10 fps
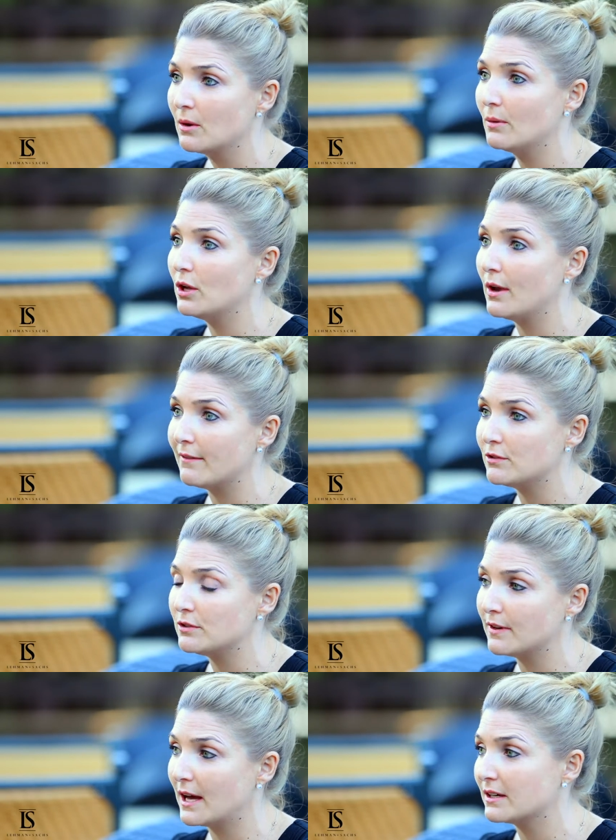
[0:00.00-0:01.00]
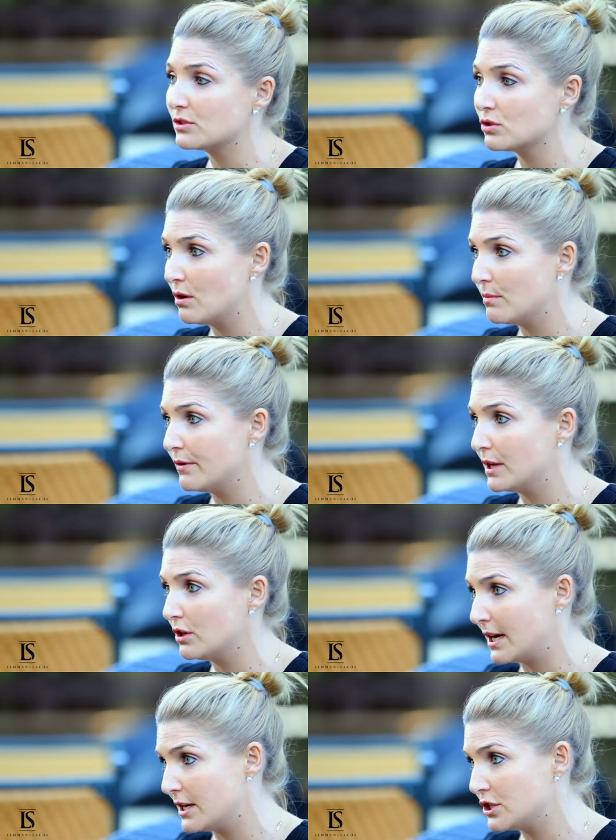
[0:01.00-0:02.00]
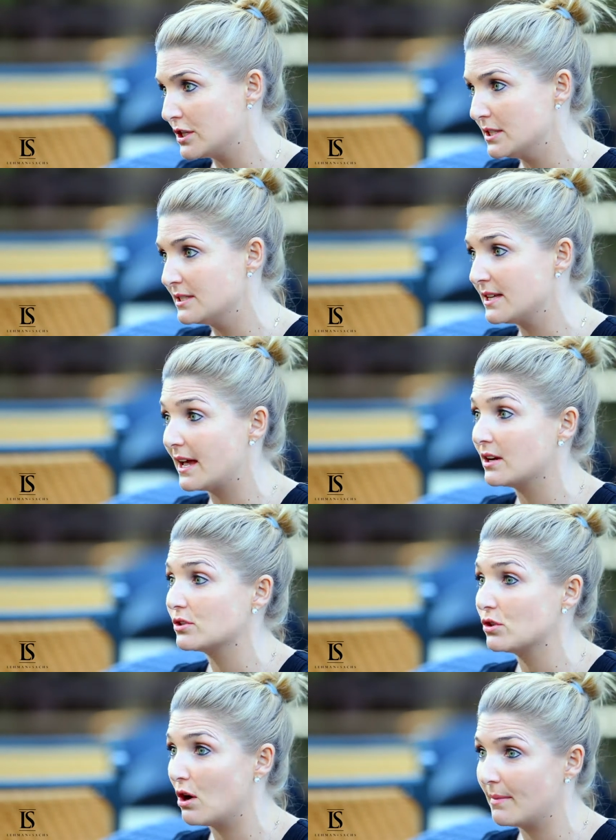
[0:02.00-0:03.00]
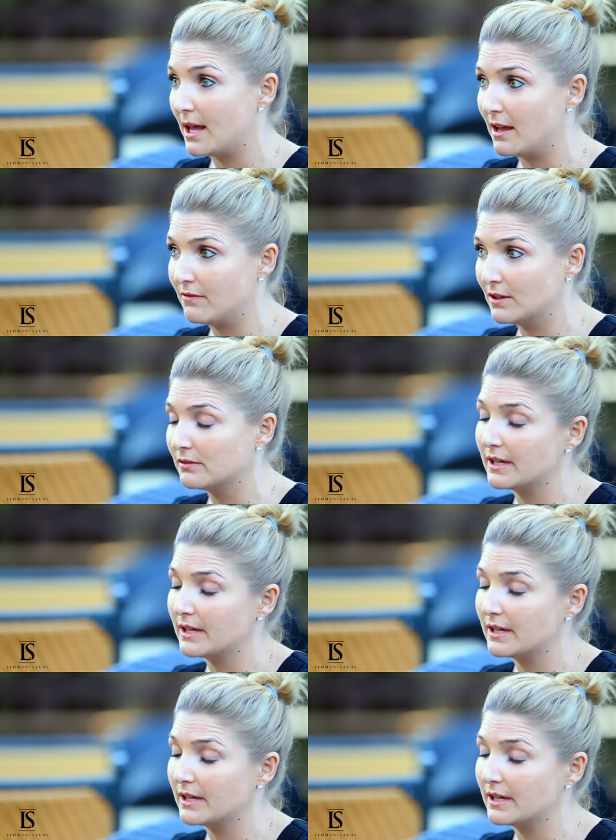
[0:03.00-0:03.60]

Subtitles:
where you have to fly under SAMA regulations at a SAMA airfield.